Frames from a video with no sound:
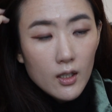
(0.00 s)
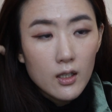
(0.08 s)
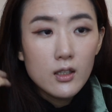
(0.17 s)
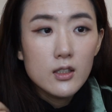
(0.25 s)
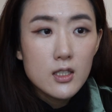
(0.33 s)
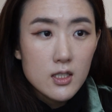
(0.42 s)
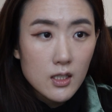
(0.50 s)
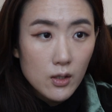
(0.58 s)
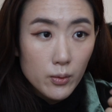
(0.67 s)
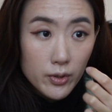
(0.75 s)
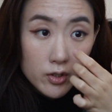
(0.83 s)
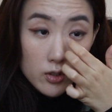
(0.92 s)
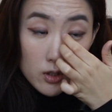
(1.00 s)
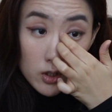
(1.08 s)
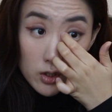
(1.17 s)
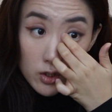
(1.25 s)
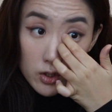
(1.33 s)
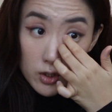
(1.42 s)
And it's not going to look
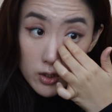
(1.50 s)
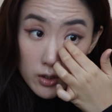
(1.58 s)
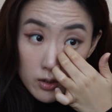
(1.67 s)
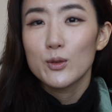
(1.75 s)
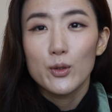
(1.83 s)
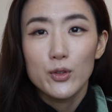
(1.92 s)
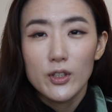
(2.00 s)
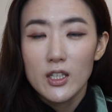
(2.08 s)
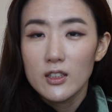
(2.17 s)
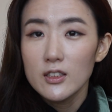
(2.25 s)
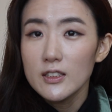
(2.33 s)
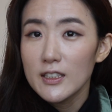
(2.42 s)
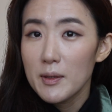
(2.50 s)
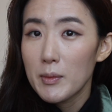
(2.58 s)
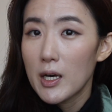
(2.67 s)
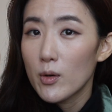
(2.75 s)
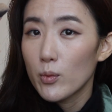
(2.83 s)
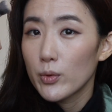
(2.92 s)
good. So you can clean them
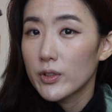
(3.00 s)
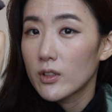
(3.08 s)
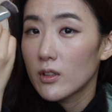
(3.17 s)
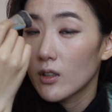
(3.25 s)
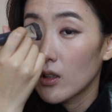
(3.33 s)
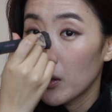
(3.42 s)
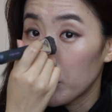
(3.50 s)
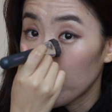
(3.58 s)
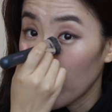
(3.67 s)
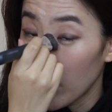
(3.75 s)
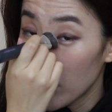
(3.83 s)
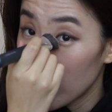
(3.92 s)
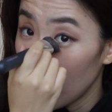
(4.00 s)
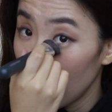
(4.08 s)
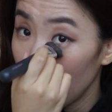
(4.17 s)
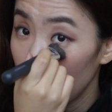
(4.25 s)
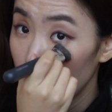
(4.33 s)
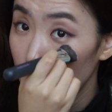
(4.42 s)
out with the brush that
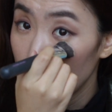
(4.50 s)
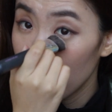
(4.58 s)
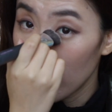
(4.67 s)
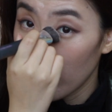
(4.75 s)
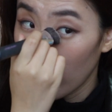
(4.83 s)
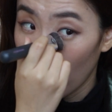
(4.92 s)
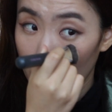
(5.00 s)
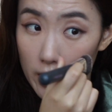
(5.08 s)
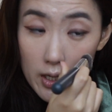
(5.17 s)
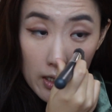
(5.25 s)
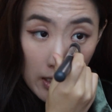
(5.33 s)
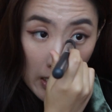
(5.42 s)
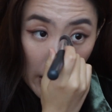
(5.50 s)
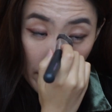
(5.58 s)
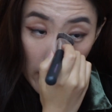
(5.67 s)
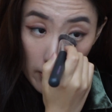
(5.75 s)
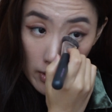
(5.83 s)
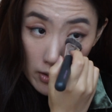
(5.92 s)
you used for
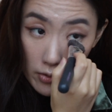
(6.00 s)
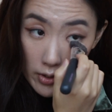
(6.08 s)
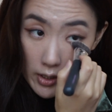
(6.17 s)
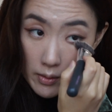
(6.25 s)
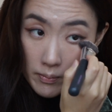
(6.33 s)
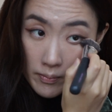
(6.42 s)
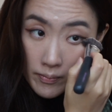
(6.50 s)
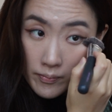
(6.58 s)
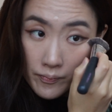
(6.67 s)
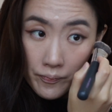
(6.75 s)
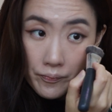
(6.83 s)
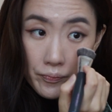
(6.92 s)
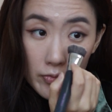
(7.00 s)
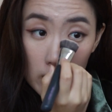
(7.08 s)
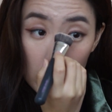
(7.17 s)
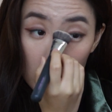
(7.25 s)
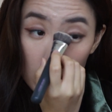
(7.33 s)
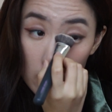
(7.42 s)
BB cream
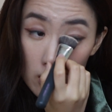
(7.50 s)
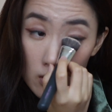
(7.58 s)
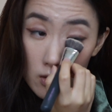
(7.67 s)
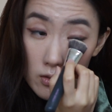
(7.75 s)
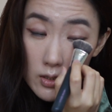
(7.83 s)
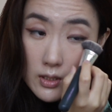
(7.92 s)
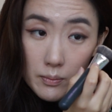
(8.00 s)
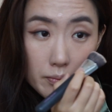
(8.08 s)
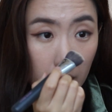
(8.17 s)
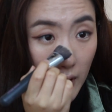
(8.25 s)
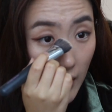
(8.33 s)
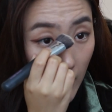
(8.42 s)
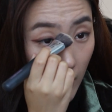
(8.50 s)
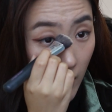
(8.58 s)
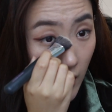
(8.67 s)
to simply